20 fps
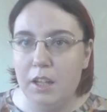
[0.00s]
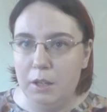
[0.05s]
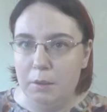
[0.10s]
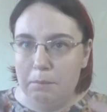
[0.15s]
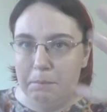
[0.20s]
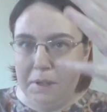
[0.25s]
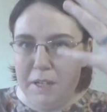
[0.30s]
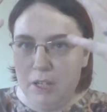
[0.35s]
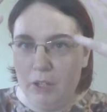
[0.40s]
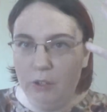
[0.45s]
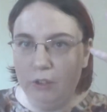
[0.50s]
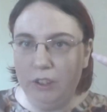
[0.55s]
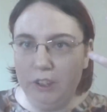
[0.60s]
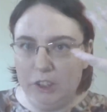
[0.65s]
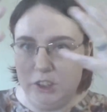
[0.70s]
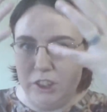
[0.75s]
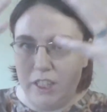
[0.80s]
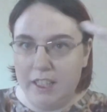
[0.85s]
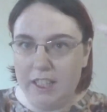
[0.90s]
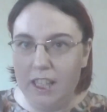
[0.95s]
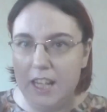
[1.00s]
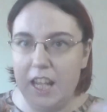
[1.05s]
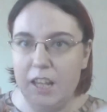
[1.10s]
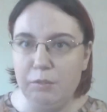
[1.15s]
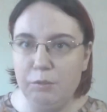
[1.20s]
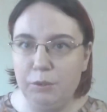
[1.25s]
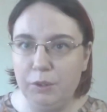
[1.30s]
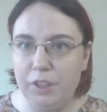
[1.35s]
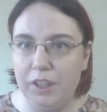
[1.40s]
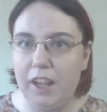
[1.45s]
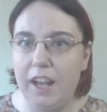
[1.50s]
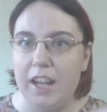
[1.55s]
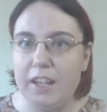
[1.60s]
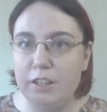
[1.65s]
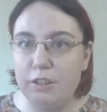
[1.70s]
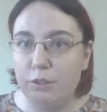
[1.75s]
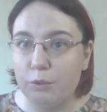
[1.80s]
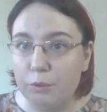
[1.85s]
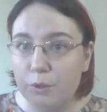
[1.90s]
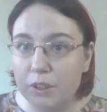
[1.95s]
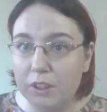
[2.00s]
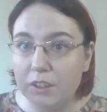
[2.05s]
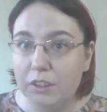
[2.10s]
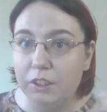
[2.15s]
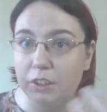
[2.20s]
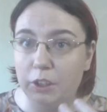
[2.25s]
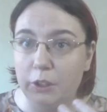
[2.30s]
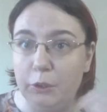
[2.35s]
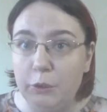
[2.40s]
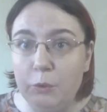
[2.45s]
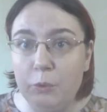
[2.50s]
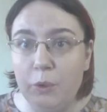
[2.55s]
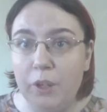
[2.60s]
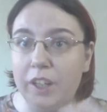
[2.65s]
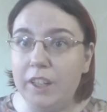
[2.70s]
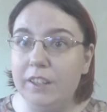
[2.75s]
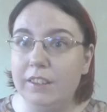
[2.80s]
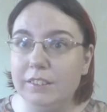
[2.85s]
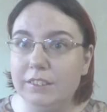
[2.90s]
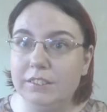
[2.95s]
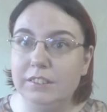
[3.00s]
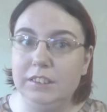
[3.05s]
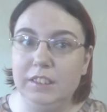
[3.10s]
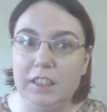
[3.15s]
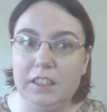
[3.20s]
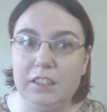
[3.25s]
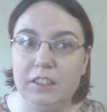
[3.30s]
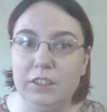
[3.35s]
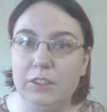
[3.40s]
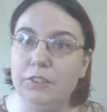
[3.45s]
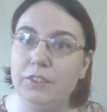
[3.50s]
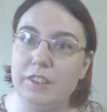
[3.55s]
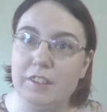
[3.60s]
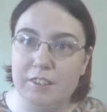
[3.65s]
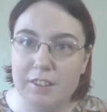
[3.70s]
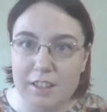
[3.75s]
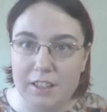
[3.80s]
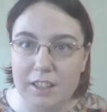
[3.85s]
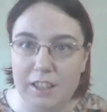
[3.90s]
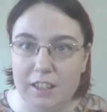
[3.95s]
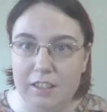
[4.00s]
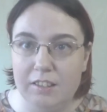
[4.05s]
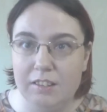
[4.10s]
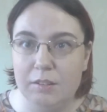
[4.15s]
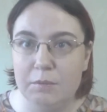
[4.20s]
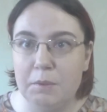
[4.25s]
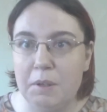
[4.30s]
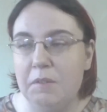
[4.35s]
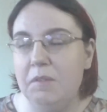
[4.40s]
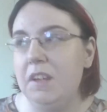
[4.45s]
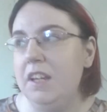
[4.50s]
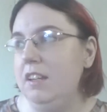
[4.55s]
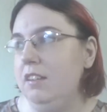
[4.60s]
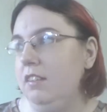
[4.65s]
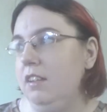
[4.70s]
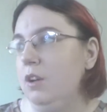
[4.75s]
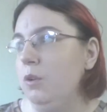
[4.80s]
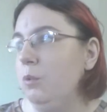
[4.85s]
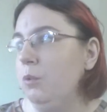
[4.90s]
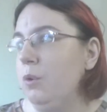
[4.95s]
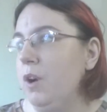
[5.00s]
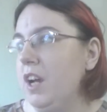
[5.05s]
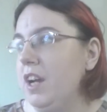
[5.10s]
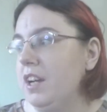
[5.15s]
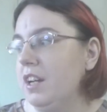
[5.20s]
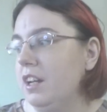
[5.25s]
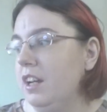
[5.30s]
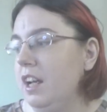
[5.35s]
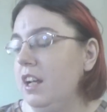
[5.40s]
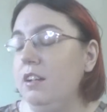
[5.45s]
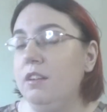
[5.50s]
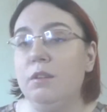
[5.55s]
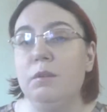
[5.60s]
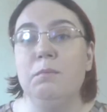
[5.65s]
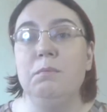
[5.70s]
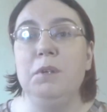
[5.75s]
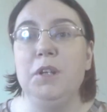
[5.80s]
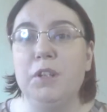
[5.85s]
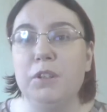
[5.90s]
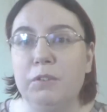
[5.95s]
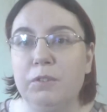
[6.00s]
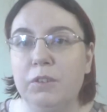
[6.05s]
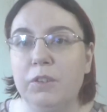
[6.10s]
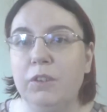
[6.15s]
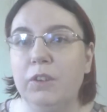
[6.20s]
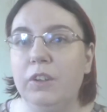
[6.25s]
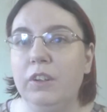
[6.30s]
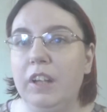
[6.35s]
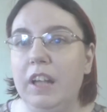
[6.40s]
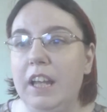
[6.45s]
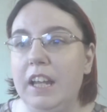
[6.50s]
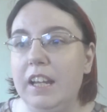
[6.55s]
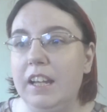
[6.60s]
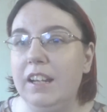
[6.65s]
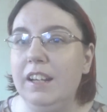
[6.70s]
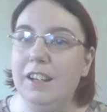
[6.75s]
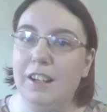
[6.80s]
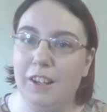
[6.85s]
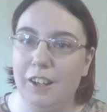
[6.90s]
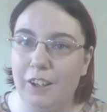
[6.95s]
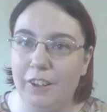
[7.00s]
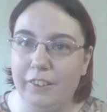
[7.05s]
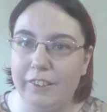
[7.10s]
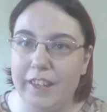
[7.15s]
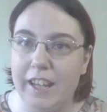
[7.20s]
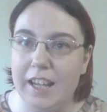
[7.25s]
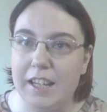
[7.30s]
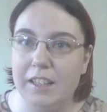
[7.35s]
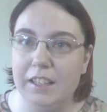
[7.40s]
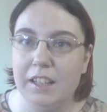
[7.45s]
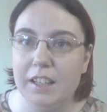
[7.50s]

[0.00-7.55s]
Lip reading: be only shiny everywhere. I just want to glow where, you know, the sun hits my face and where it's beautiful and all that.